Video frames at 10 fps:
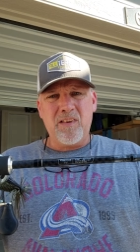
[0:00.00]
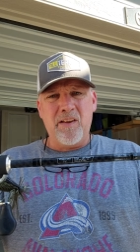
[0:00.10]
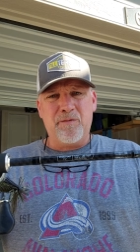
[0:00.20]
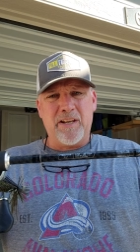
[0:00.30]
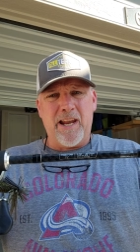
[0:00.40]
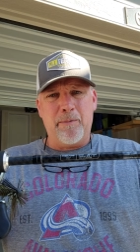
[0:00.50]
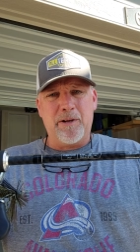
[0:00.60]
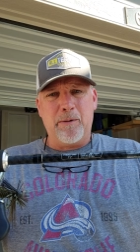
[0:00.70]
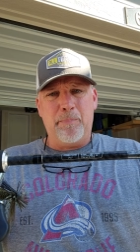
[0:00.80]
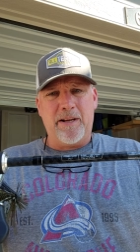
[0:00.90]
If the
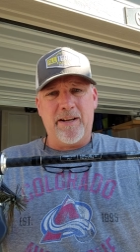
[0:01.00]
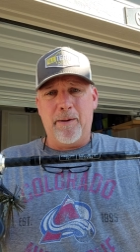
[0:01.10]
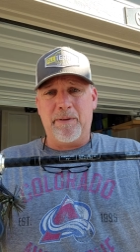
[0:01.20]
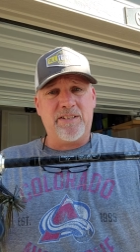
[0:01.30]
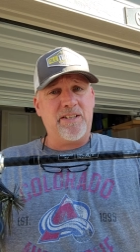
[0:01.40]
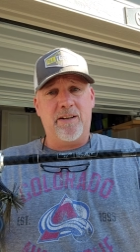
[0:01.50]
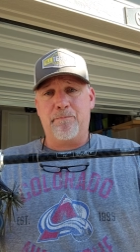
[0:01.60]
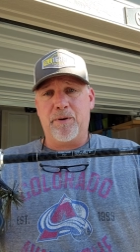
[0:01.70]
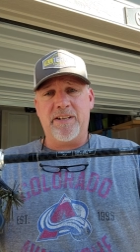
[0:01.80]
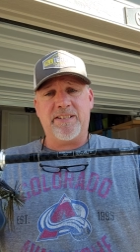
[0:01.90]
camera can pick it up, it's a
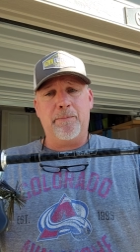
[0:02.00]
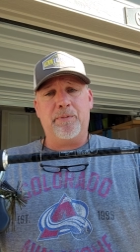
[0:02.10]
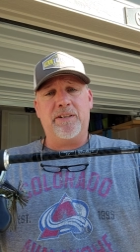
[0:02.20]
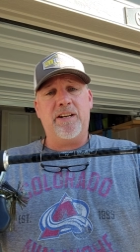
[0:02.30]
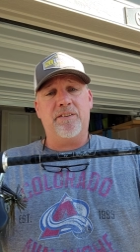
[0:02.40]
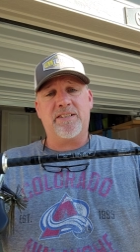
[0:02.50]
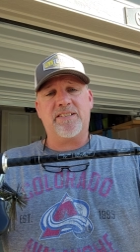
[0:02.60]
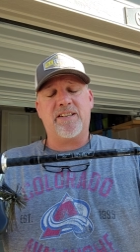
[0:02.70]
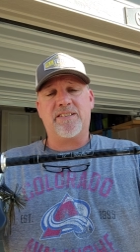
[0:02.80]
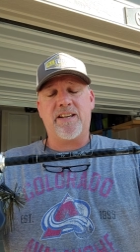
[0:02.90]
pretty simple deal.
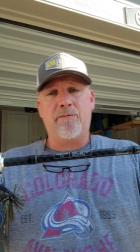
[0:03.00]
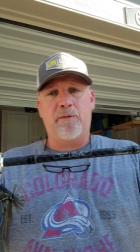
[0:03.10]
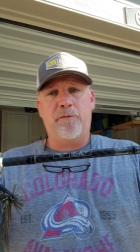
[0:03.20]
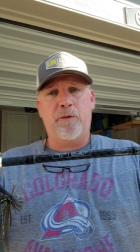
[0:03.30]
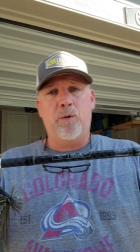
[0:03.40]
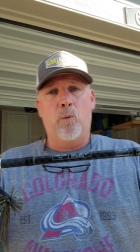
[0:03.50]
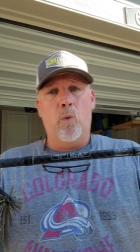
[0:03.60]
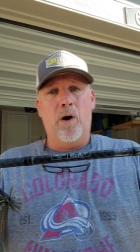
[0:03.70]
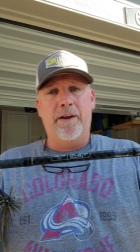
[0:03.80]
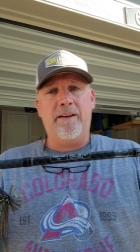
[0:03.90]
This is a seven foot
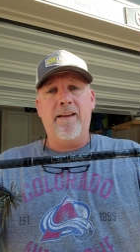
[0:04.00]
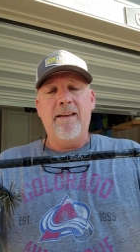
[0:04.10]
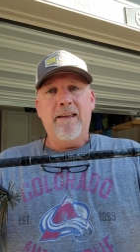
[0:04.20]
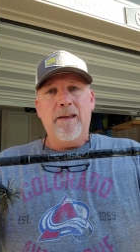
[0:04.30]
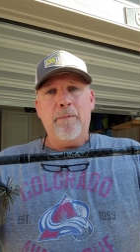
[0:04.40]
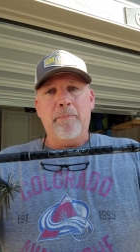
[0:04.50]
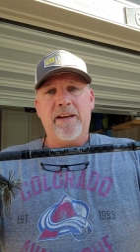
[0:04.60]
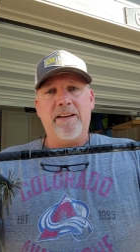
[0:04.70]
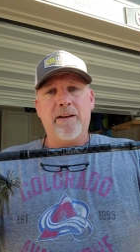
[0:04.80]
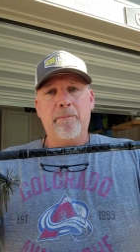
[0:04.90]
one,
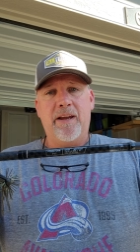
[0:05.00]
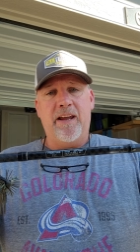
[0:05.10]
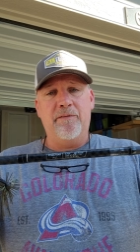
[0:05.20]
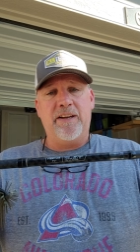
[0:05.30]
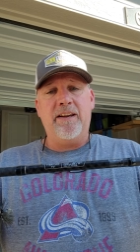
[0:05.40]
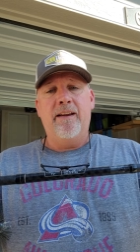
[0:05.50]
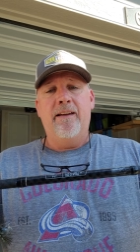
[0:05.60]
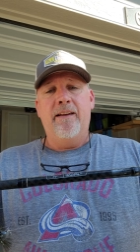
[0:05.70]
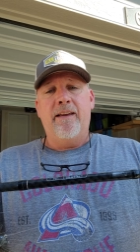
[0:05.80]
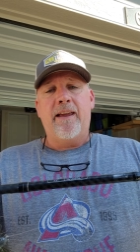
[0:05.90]
medium heavy,
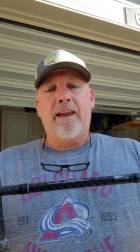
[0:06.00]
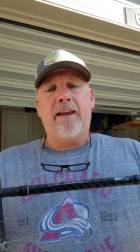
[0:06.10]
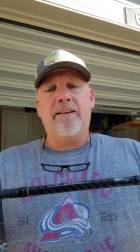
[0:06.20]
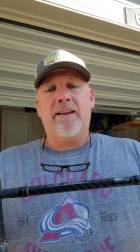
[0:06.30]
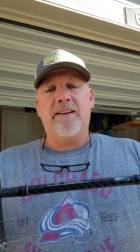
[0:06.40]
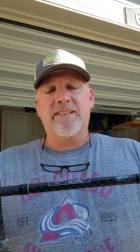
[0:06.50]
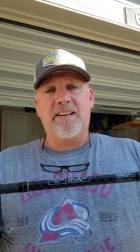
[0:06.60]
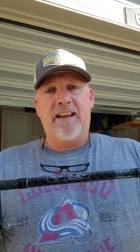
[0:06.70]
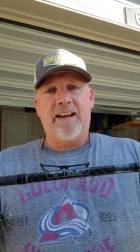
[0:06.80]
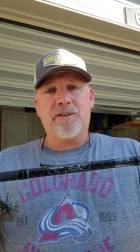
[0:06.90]
and it is
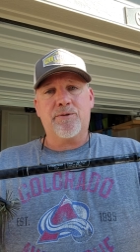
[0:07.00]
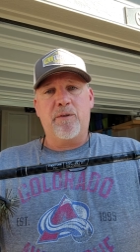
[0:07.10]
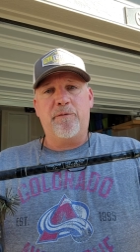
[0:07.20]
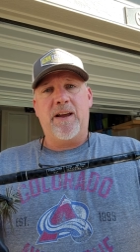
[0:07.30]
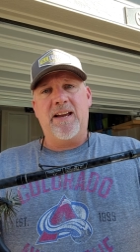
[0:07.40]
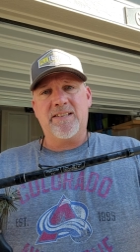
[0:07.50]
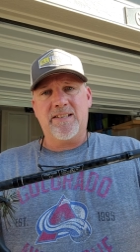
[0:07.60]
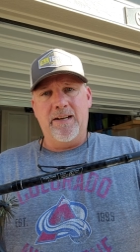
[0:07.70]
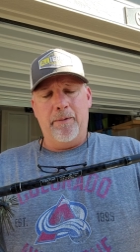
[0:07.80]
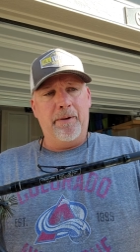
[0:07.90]
an extra
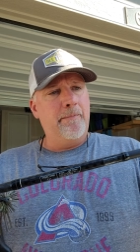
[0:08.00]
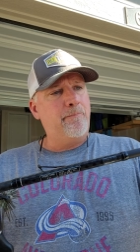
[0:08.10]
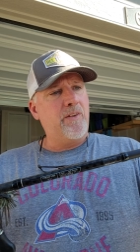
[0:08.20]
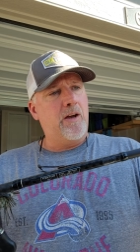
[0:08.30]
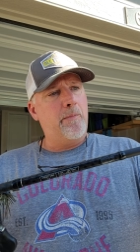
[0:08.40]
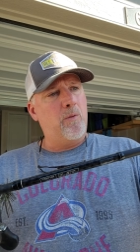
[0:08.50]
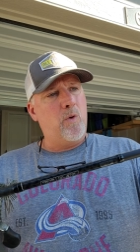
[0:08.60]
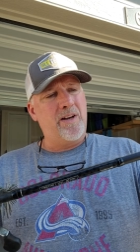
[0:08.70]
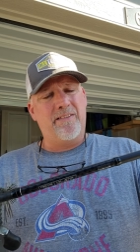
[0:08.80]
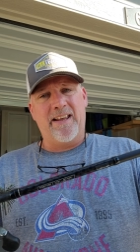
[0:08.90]
fast tip. Um, I
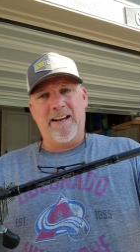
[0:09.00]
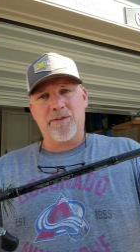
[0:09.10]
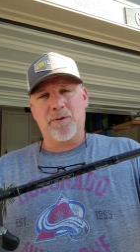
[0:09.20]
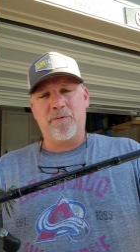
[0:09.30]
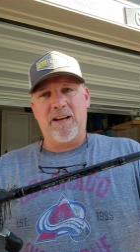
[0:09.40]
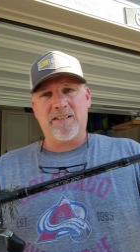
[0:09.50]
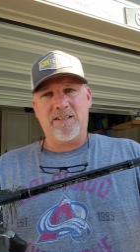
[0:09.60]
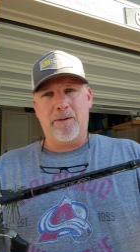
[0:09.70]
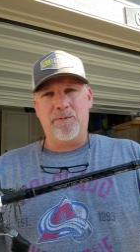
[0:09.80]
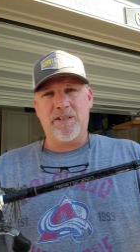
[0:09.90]
wanted that extra
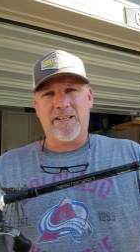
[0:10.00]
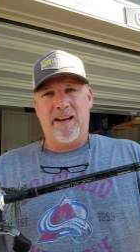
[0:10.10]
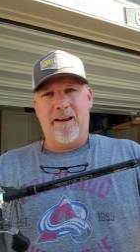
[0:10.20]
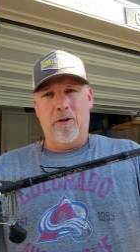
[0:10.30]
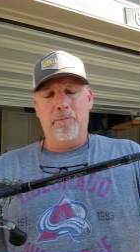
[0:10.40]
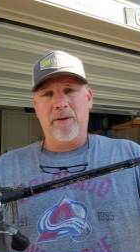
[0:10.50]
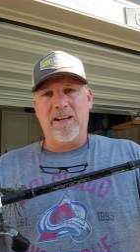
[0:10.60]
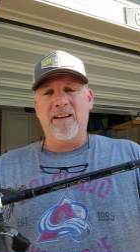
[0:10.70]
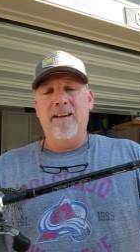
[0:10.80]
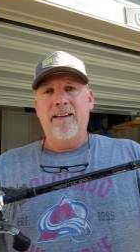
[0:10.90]
fast tip just to help me